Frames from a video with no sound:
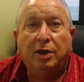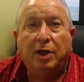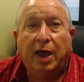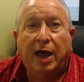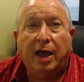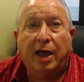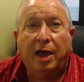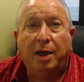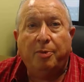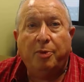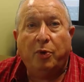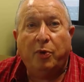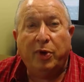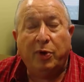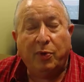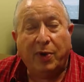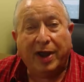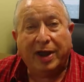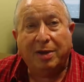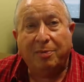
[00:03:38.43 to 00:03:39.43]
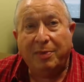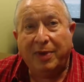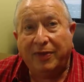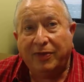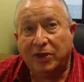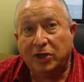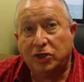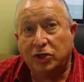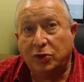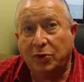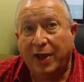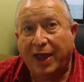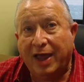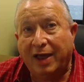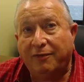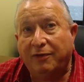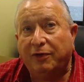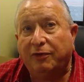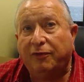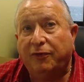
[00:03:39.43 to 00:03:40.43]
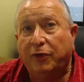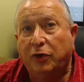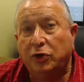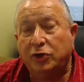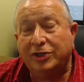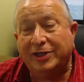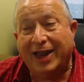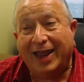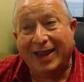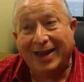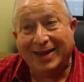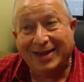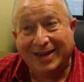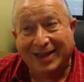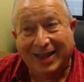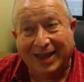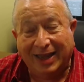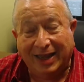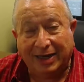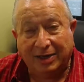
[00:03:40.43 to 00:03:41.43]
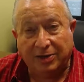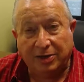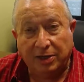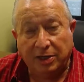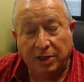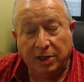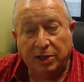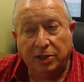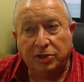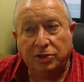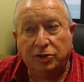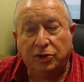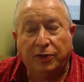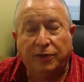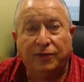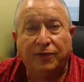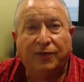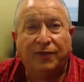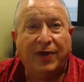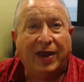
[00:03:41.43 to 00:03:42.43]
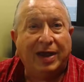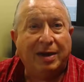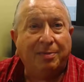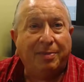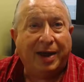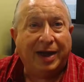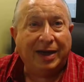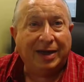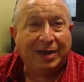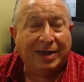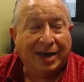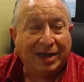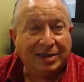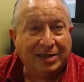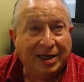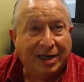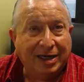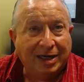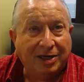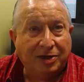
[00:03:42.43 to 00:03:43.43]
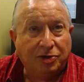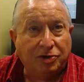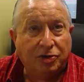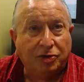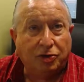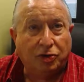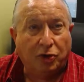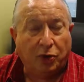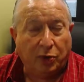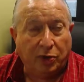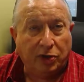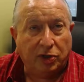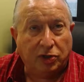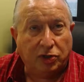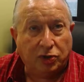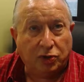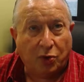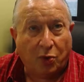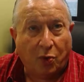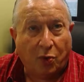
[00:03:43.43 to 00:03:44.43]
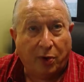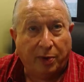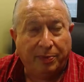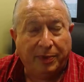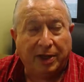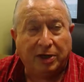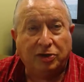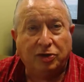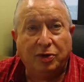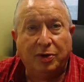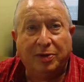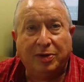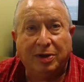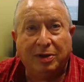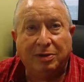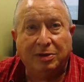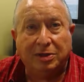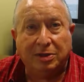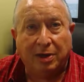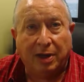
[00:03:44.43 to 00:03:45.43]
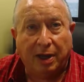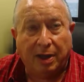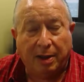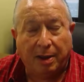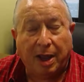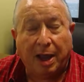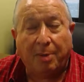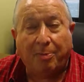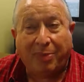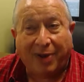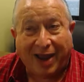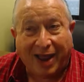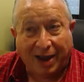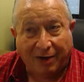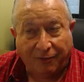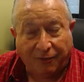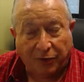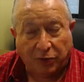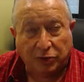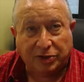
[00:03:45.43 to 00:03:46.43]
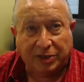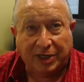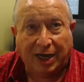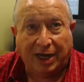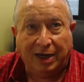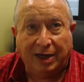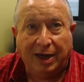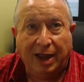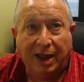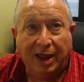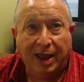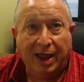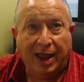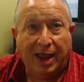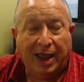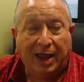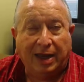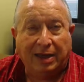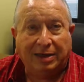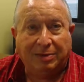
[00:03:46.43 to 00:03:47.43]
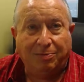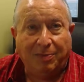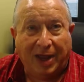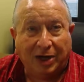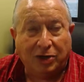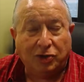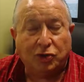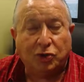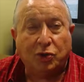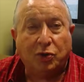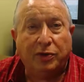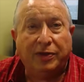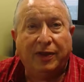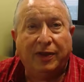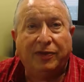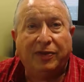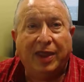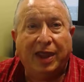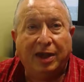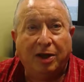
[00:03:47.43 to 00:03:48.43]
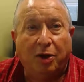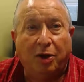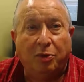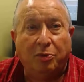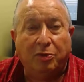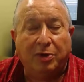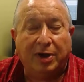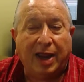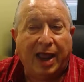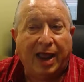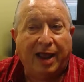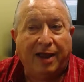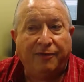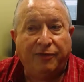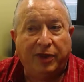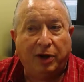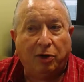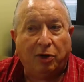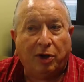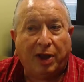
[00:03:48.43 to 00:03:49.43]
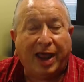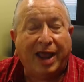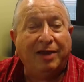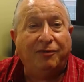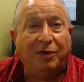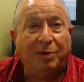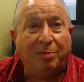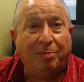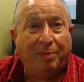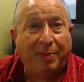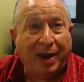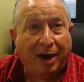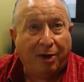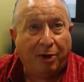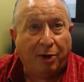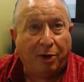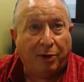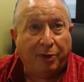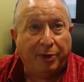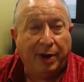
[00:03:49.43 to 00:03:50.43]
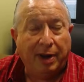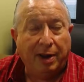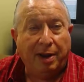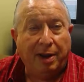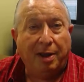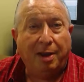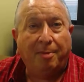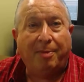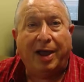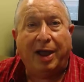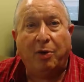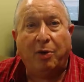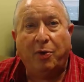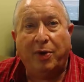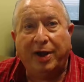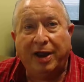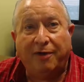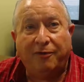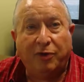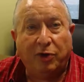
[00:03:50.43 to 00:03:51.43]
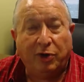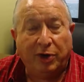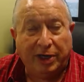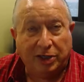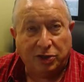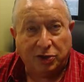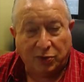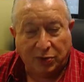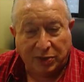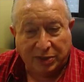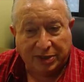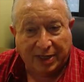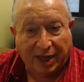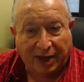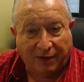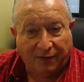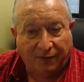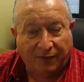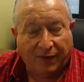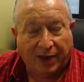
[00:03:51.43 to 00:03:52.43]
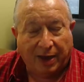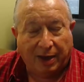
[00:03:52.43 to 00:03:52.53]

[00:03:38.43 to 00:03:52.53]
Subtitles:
We recommend that you have a first aid kit, so if anybody does get injured during the storm, that you can apply first aid and make sure that they don't have their life imperiled by whatever injuries they've